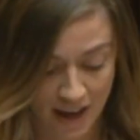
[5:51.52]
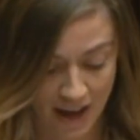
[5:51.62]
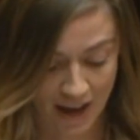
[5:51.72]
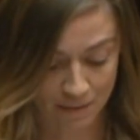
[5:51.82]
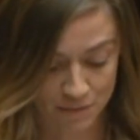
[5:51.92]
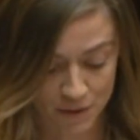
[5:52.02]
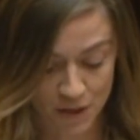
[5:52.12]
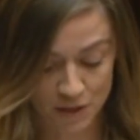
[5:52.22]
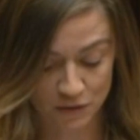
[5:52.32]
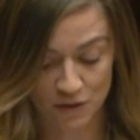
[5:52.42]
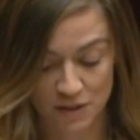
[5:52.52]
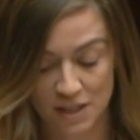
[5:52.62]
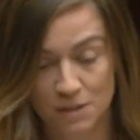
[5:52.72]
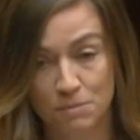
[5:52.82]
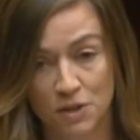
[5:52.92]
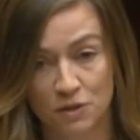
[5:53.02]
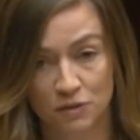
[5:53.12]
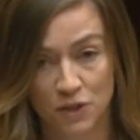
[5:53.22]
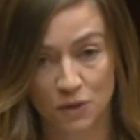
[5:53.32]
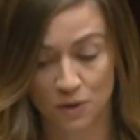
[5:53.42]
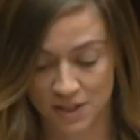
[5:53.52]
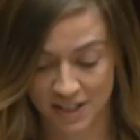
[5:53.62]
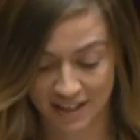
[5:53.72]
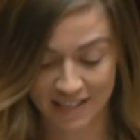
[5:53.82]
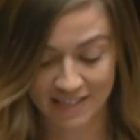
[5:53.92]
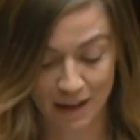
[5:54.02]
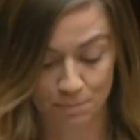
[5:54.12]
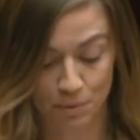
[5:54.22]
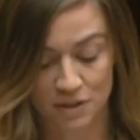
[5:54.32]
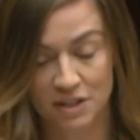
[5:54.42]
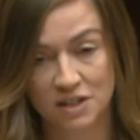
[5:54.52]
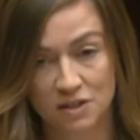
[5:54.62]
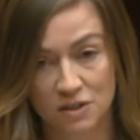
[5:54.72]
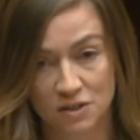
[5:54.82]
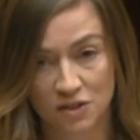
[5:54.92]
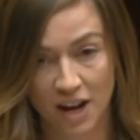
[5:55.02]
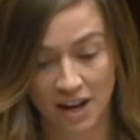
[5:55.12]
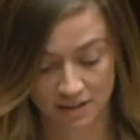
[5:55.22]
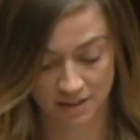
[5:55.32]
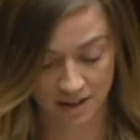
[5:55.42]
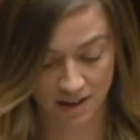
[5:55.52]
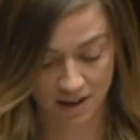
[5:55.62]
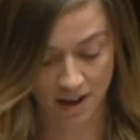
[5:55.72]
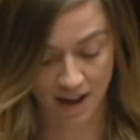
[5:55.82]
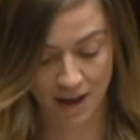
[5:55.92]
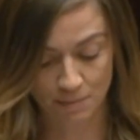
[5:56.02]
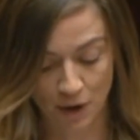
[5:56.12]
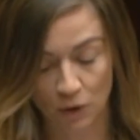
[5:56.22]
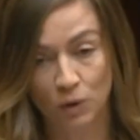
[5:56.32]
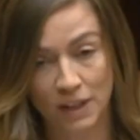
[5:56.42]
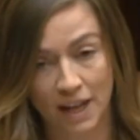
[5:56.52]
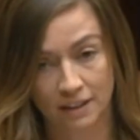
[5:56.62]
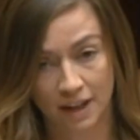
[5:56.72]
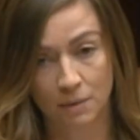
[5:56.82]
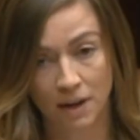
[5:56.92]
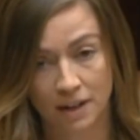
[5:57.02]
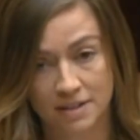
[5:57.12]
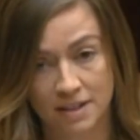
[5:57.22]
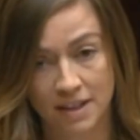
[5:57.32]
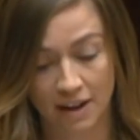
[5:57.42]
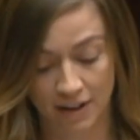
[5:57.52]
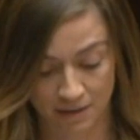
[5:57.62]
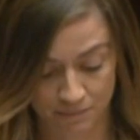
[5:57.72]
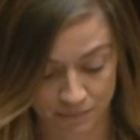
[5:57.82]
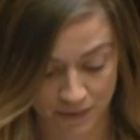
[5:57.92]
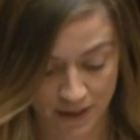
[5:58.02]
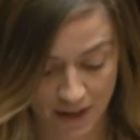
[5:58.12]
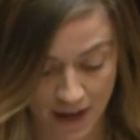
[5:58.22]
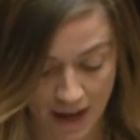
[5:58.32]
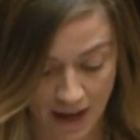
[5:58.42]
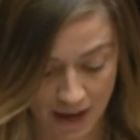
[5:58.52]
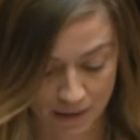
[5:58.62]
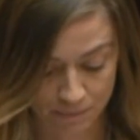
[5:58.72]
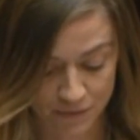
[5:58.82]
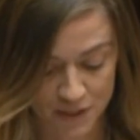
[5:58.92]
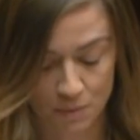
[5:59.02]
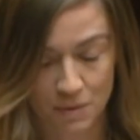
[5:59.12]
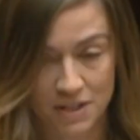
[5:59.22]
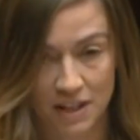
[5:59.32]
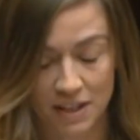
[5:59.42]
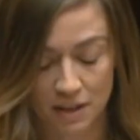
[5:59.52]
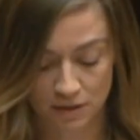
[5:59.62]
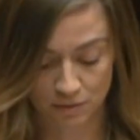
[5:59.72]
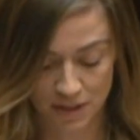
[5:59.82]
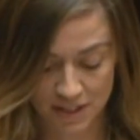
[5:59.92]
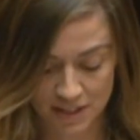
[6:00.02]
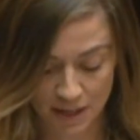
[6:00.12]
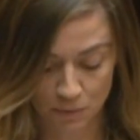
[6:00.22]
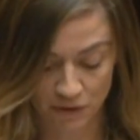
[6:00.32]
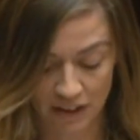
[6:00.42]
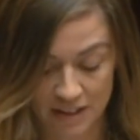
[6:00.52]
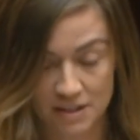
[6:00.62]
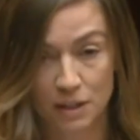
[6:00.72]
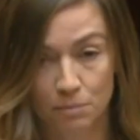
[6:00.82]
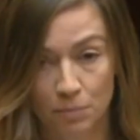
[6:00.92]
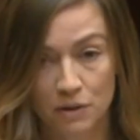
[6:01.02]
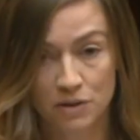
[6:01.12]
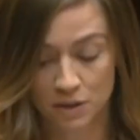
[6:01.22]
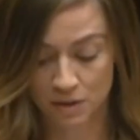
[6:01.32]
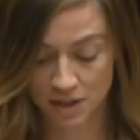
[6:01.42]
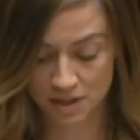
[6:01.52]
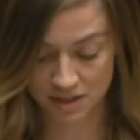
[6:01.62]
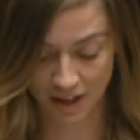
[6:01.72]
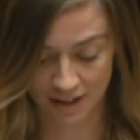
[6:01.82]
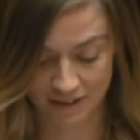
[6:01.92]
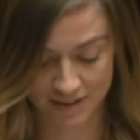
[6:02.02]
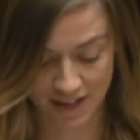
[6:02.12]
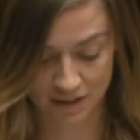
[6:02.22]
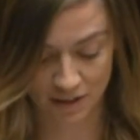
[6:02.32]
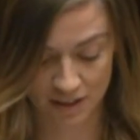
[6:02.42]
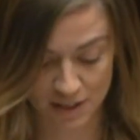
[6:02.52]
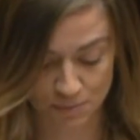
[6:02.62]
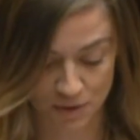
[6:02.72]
Um, so each of those systems under-resourced, and then that puts additional strain um, on all the healthcare workers in the area. Um, so, Minister, I think we need to take more of a holistic approach to it, and Southdoc needs more